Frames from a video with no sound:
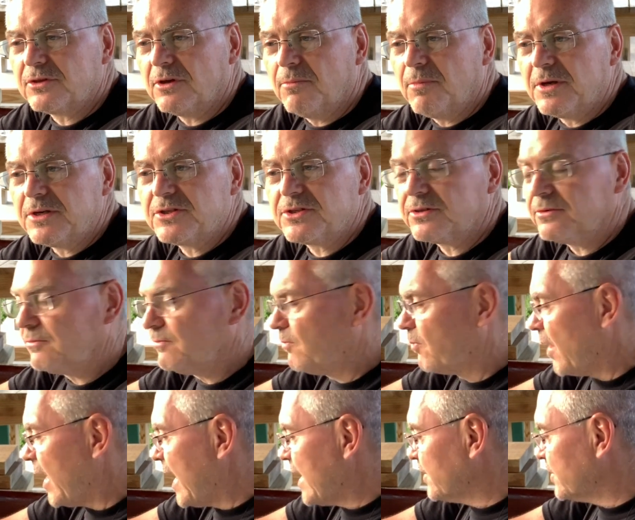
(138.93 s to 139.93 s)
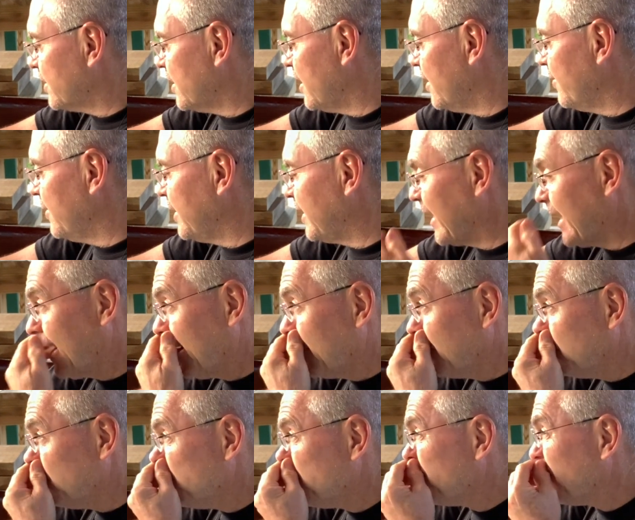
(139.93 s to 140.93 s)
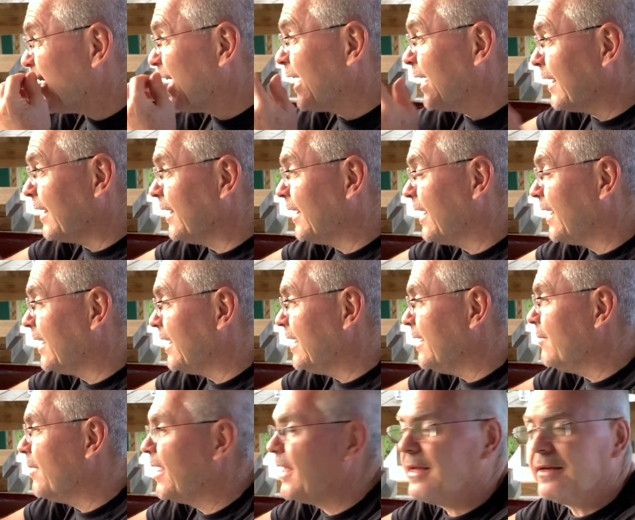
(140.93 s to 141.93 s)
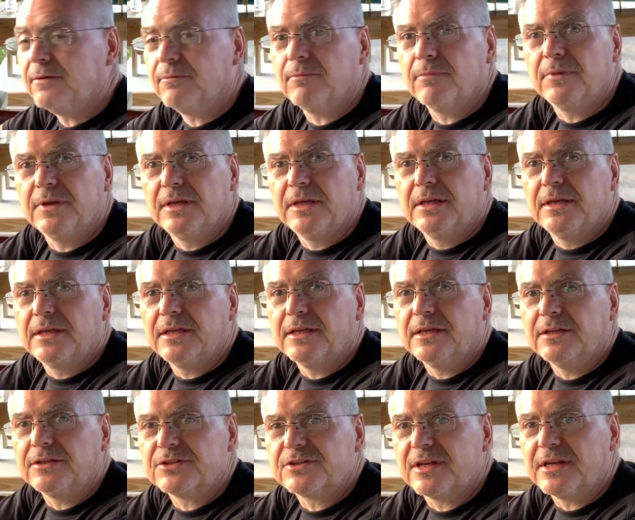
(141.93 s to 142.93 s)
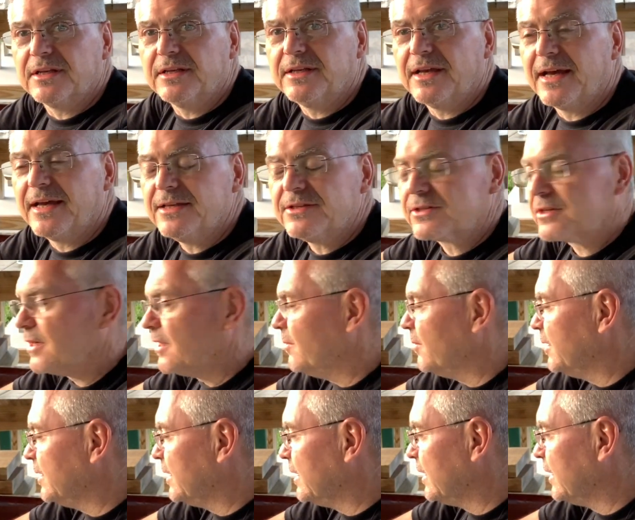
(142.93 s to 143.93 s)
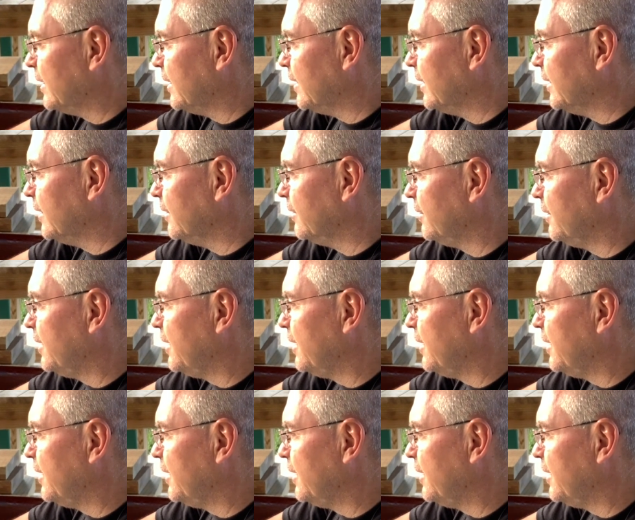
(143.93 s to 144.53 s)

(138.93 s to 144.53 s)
a bunch of brass coming. I gotta get on eBay and get a set of dies coming. I